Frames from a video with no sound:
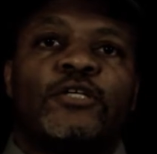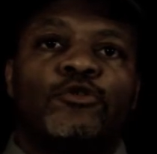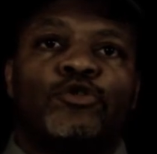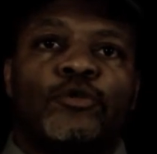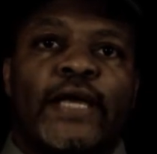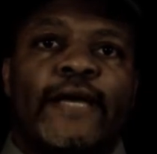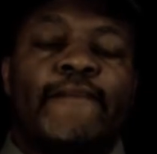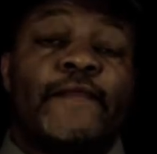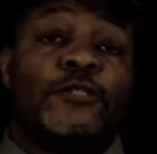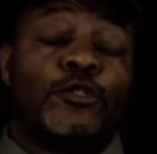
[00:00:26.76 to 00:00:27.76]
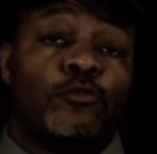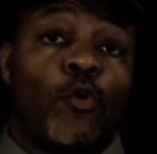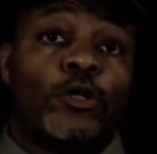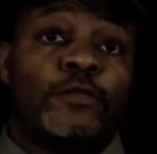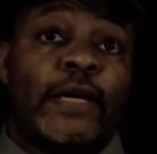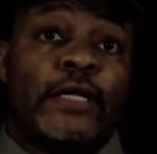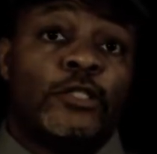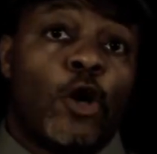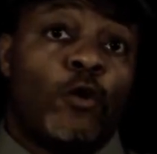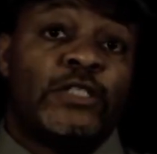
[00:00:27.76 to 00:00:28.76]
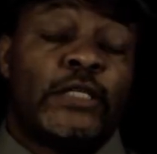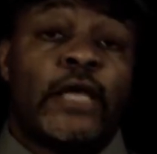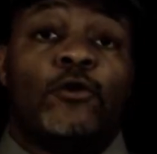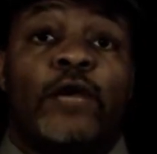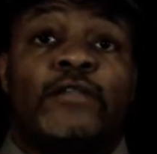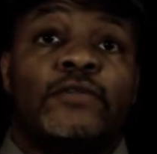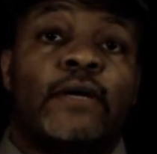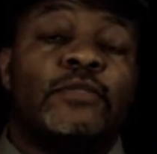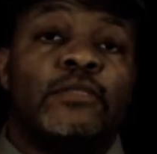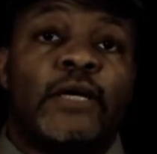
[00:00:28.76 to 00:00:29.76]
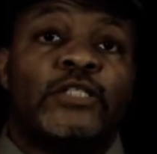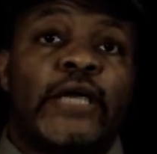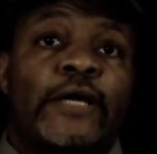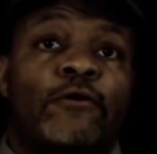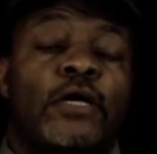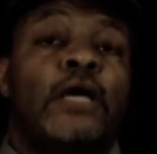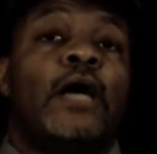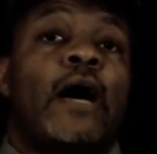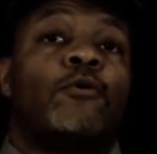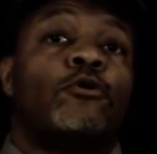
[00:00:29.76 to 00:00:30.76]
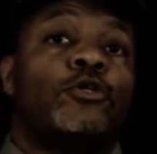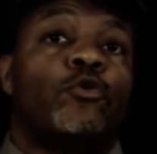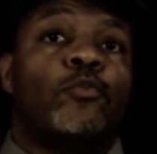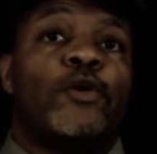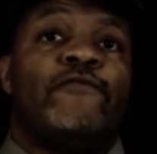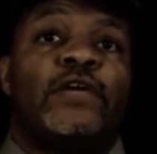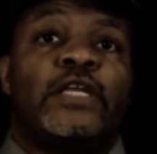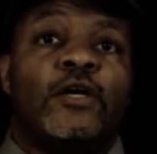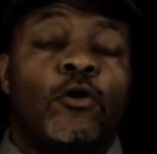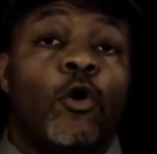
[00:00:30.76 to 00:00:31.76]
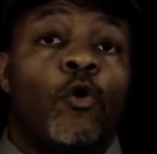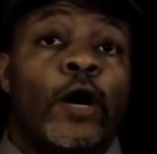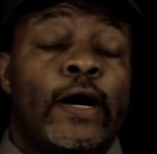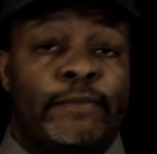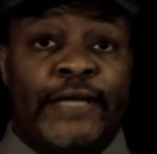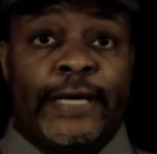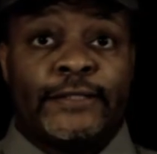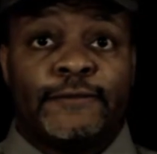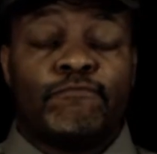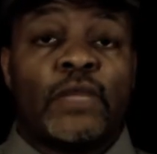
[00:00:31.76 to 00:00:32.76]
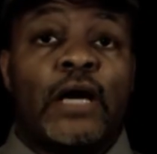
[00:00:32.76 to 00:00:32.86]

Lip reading: there in YouTube land. This is Morris, man. As always, I thank you guys for coming to my channel. I'm going to do a brief video on updates.